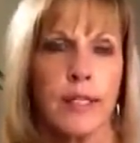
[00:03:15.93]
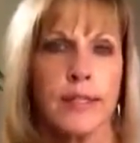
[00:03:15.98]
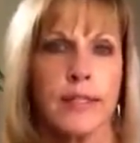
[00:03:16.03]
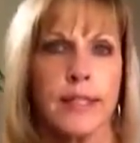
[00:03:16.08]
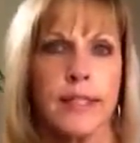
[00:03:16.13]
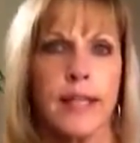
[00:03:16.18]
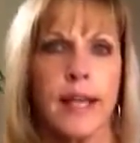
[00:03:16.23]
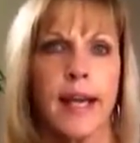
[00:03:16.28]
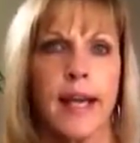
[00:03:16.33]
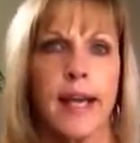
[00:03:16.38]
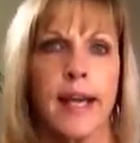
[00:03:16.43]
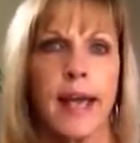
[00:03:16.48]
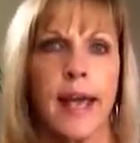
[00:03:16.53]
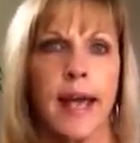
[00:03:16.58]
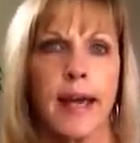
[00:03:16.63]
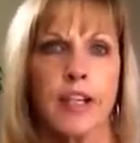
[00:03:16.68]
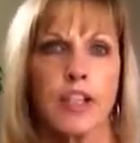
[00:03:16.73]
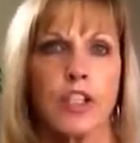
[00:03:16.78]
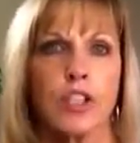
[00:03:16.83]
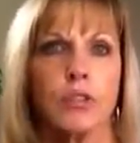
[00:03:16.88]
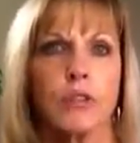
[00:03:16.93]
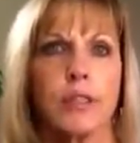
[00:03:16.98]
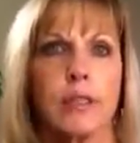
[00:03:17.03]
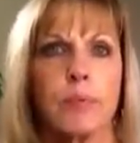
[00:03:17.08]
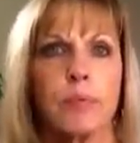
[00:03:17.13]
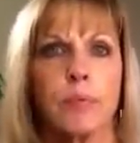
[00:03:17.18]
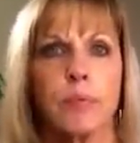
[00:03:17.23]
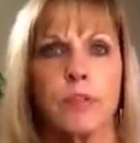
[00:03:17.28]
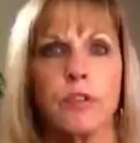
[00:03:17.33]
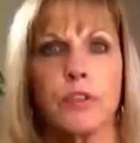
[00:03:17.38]
Did I
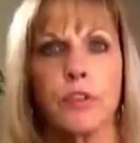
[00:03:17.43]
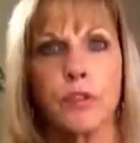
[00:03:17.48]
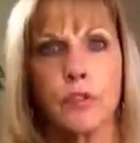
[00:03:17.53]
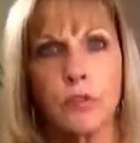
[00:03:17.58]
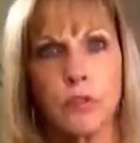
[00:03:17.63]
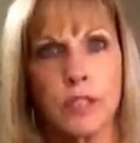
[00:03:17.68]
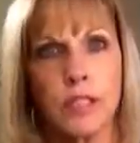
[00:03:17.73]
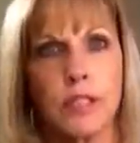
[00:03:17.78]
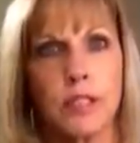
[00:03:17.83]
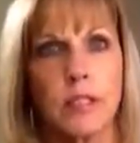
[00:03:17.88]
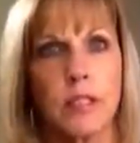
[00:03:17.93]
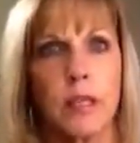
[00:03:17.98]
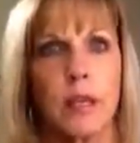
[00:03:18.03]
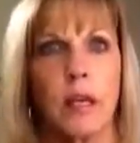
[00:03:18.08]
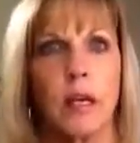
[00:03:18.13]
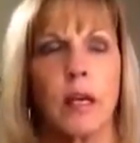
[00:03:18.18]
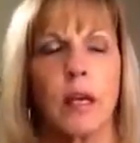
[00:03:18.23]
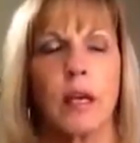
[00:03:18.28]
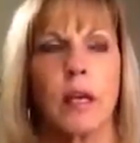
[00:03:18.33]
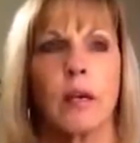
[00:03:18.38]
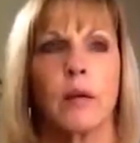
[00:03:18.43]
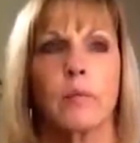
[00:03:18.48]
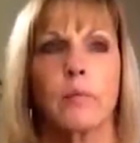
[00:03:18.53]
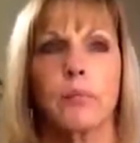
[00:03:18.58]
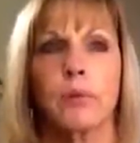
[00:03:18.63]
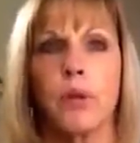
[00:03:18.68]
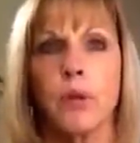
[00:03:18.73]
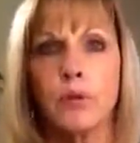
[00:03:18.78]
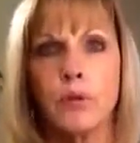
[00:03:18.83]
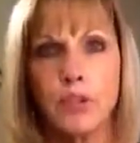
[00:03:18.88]
actually produce a
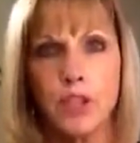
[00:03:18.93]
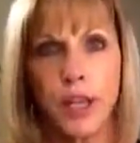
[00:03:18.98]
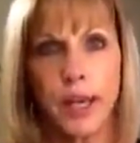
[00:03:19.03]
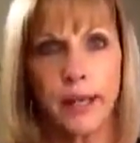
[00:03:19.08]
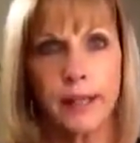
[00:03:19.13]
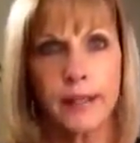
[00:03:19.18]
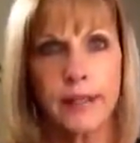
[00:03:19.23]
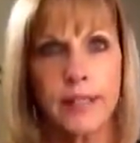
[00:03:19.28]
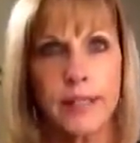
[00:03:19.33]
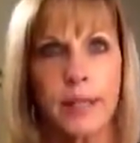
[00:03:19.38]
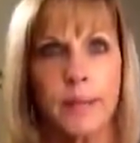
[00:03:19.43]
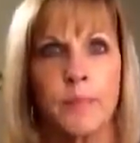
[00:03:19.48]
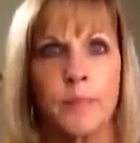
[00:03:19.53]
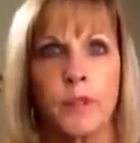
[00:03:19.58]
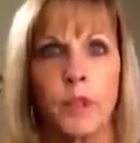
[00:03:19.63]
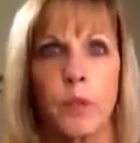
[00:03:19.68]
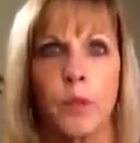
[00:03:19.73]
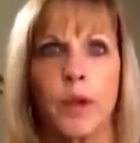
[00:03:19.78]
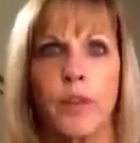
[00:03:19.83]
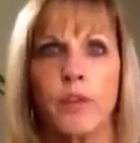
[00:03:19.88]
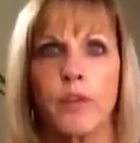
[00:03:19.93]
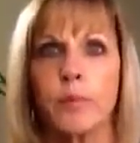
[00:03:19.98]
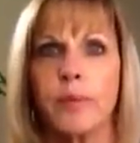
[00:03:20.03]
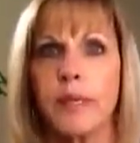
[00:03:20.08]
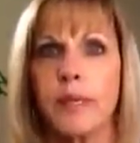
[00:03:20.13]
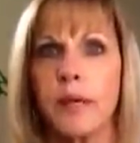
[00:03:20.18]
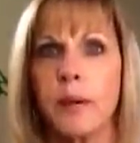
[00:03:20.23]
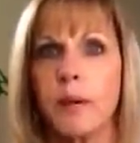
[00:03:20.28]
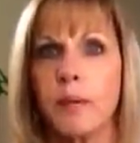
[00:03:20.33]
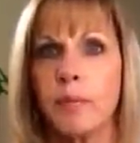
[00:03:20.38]
project, whether it
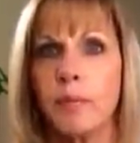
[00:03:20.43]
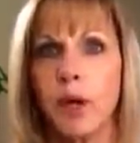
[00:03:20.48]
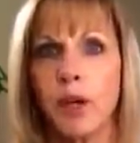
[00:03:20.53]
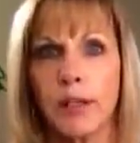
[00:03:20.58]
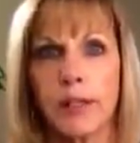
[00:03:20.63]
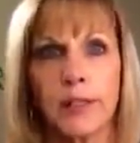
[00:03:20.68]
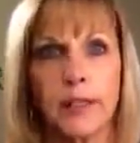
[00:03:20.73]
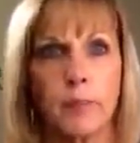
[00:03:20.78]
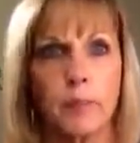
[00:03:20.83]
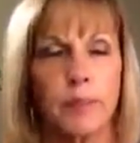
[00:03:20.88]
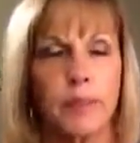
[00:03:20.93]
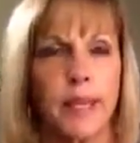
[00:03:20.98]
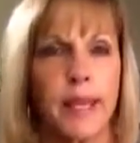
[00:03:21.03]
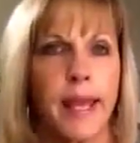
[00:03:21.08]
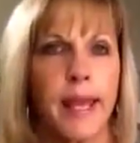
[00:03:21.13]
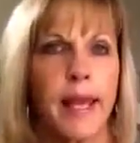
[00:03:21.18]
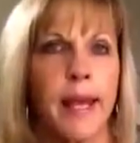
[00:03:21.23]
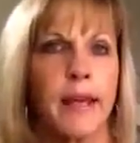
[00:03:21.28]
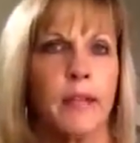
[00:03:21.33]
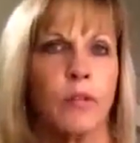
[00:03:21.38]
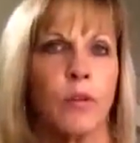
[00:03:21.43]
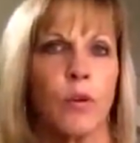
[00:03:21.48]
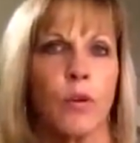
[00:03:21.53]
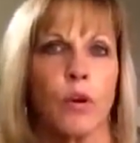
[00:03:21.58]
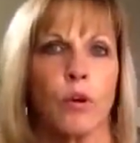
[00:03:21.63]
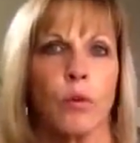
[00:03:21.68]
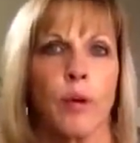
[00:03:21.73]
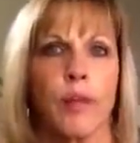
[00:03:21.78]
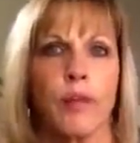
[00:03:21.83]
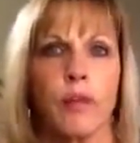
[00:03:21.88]
be a marketing plan
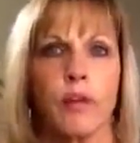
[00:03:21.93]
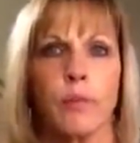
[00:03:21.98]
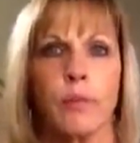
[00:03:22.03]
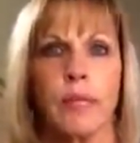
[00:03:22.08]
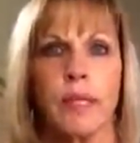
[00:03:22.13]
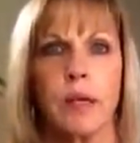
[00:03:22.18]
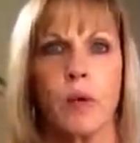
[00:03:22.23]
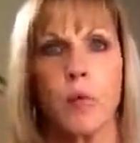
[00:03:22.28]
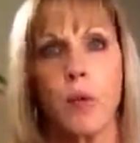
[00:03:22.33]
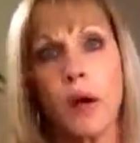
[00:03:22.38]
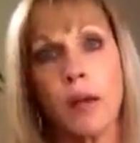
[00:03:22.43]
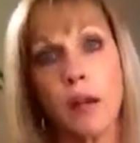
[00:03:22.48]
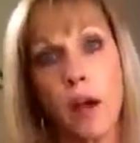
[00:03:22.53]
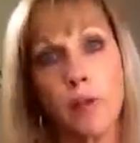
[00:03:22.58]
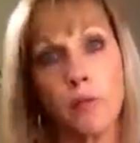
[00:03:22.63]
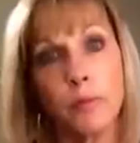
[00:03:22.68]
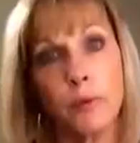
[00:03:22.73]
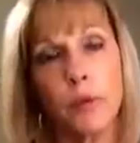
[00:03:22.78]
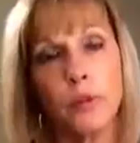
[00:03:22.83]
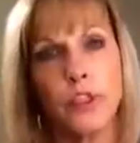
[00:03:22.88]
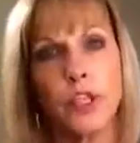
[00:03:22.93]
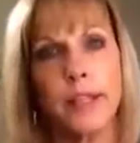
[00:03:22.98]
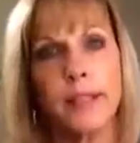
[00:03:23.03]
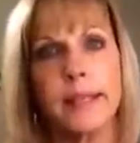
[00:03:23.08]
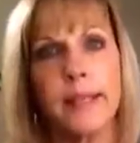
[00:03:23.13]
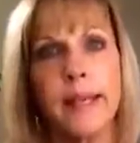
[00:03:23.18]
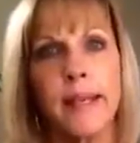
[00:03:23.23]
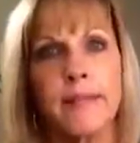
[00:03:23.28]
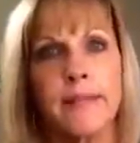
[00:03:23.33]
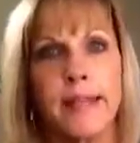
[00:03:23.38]
or whether it be a one-off
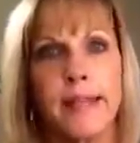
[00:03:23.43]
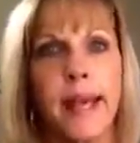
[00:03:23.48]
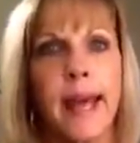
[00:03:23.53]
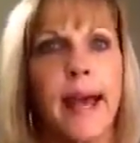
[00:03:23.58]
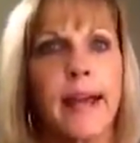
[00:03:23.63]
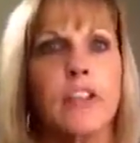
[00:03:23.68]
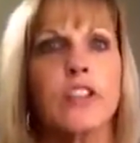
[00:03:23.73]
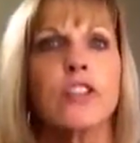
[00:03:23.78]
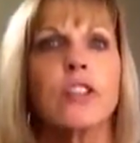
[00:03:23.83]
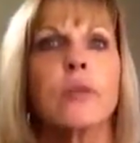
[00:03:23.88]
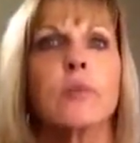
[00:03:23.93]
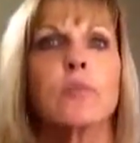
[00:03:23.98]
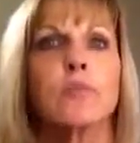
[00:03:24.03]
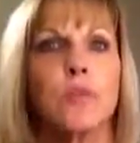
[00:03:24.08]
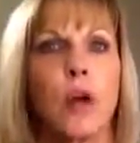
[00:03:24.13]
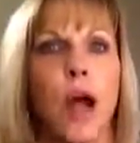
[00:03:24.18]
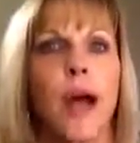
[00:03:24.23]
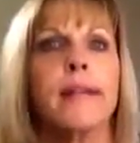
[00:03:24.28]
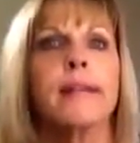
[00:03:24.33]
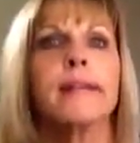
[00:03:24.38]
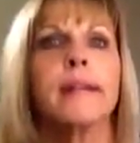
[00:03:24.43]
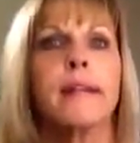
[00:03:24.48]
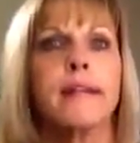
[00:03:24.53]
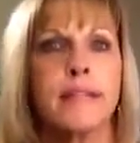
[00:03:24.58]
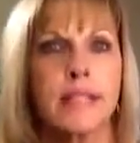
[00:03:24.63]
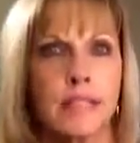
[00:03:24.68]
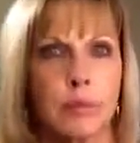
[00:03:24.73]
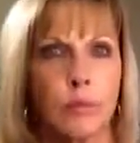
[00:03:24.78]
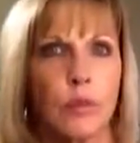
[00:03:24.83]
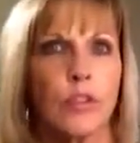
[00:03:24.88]
project that actually brought
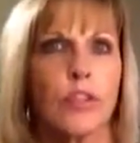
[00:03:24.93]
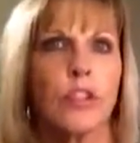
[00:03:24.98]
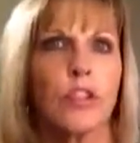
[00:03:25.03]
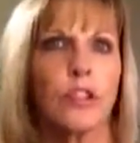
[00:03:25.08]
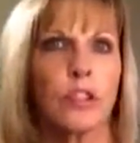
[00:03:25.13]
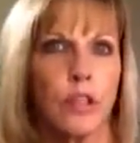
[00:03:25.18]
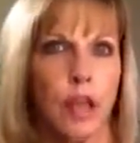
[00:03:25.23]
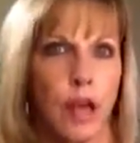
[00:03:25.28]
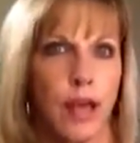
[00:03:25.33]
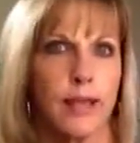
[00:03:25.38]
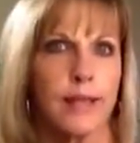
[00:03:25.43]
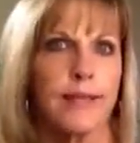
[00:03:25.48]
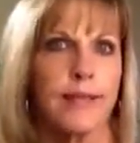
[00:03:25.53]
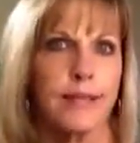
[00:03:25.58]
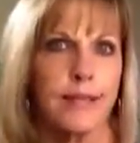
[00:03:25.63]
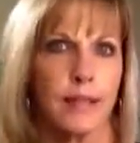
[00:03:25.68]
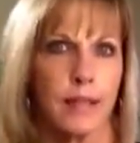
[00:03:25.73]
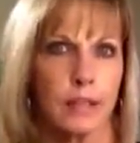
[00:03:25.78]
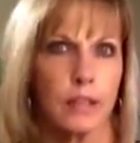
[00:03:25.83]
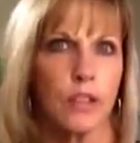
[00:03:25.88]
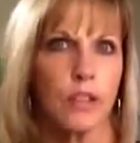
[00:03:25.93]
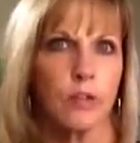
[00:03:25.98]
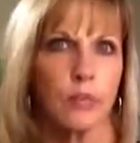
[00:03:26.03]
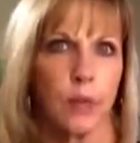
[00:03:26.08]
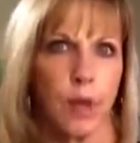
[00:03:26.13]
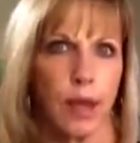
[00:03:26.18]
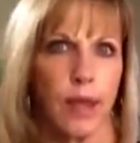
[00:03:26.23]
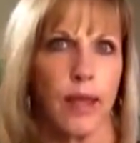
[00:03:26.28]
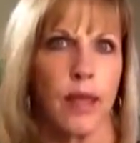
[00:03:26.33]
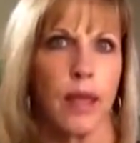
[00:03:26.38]
customers or clients into
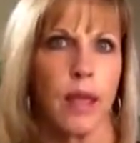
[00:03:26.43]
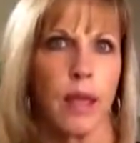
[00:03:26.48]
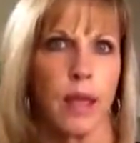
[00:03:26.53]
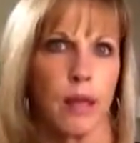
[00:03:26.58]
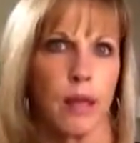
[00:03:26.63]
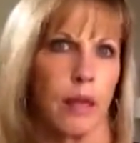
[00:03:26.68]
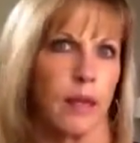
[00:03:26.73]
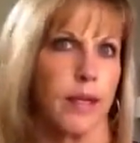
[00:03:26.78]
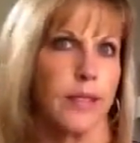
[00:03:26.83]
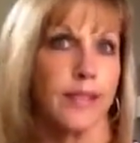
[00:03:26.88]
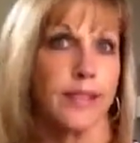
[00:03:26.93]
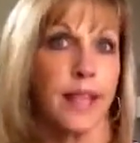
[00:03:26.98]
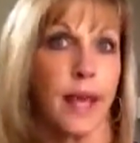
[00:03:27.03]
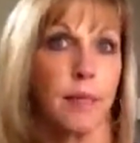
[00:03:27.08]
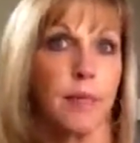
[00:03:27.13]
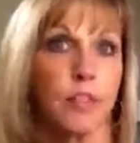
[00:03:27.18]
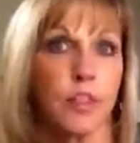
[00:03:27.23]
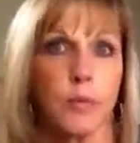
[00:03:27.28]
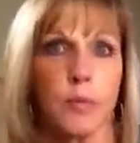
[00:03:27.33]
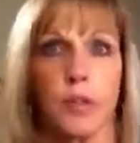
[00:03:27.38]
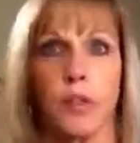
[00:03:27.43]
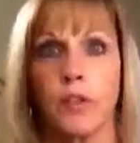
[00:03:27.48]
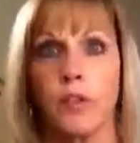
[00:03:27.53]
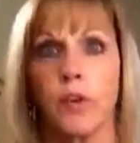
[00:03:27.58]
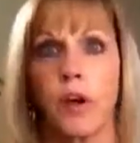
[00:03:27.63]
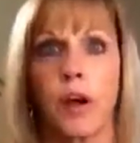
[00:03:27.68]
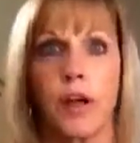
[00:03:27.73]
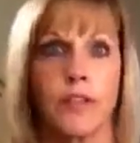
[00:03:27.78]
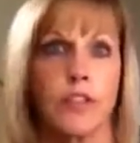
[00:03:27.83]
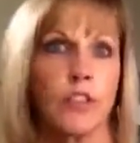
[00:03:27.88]
my establishment
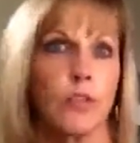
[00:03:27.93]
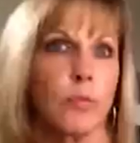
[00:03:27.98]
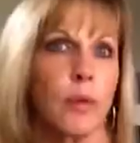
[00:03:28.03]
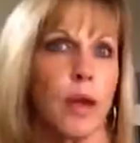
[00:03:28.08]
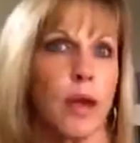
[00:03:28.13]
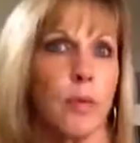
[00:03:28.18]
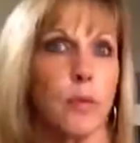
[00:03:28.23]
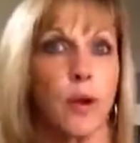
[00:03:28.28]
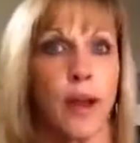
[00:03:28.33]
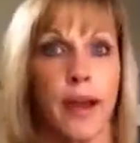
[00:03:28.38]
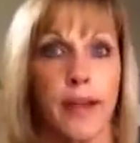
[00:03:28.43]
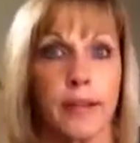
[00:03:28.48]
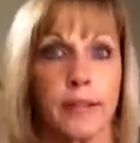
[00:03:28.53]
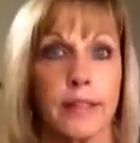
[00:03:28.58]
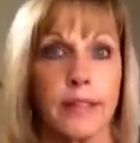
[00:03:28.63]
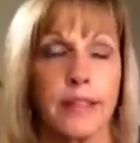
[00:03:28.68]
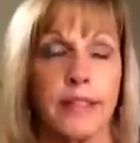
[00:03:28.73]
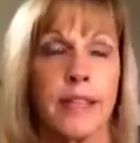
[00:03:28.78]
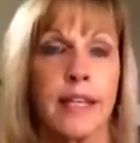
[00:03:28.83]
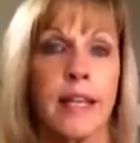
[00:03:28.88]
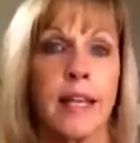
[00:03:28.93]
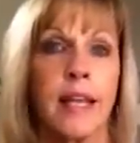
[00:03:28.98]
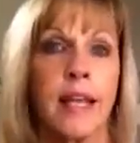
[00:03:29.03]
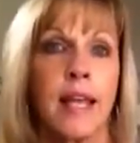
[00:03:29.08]
or onto my practice?